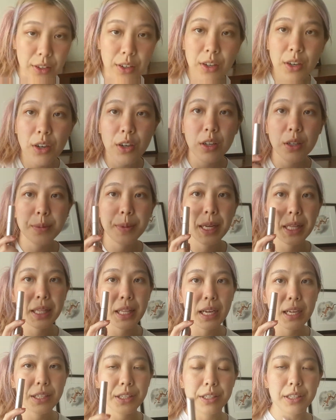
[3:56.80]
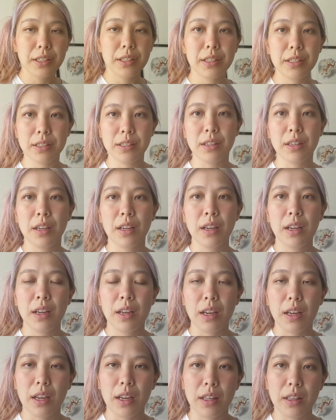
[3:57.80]
curl my lashes
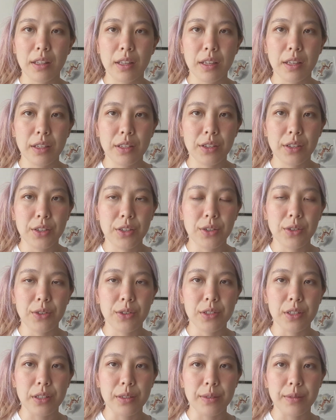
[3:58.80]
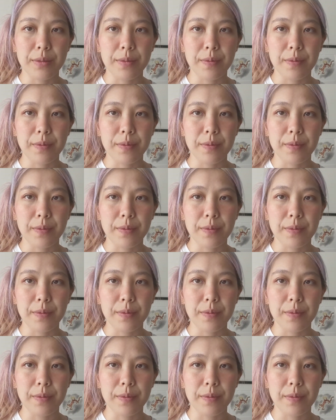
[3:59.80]
and then do some